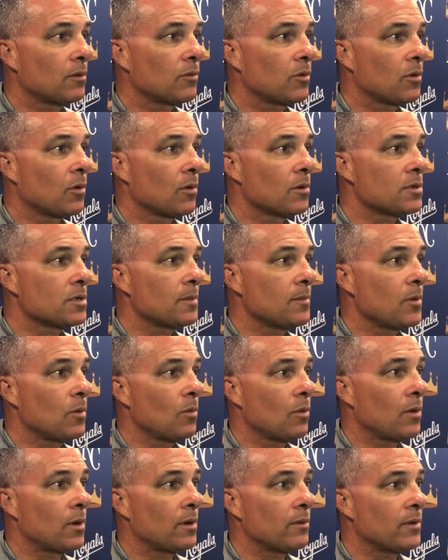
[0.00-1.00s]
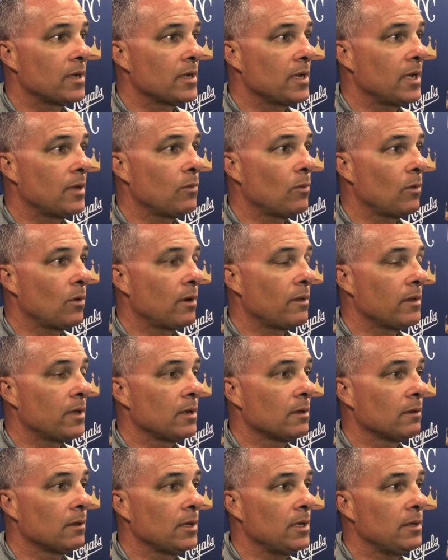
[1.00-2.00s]
Of course, I mean one of again one of the
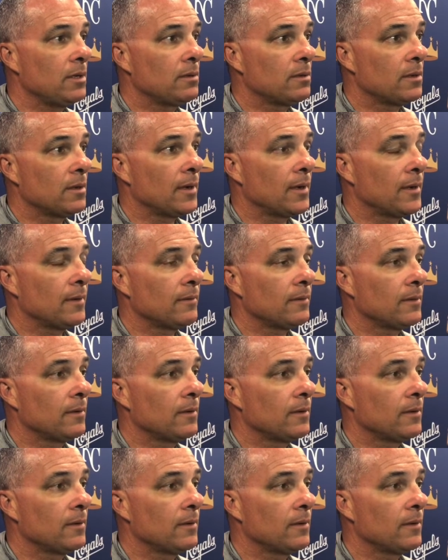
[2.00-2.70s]
elite uh,